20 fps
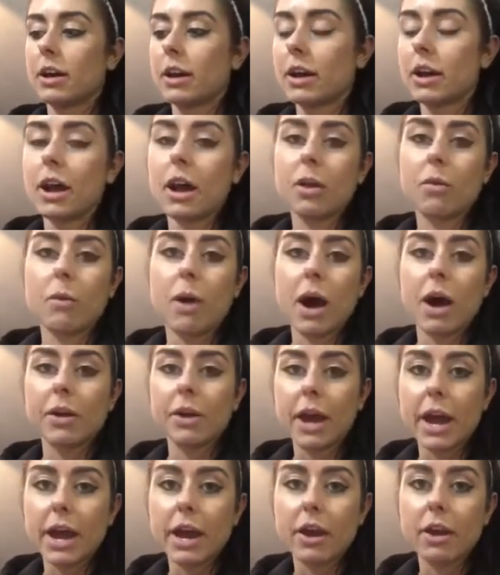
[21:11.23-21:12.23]
got a wild
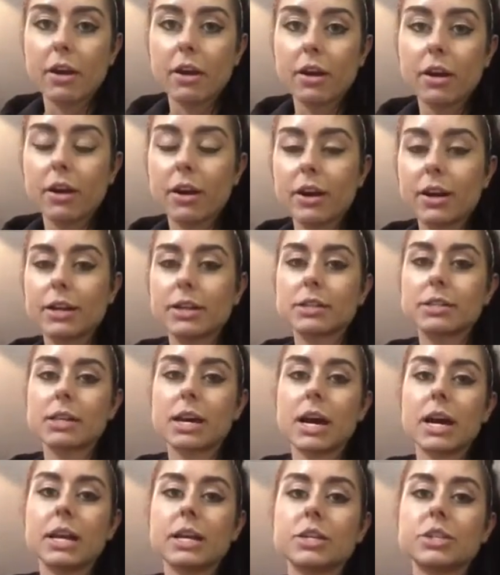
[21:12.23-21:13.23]
hair and
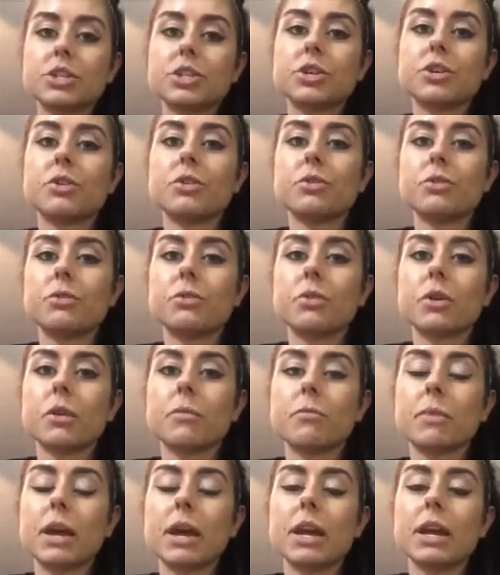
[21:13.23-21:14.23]
decided to
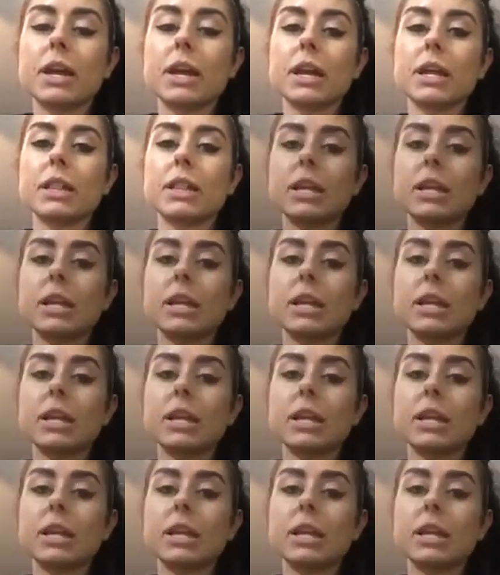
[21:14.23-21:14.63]
compete in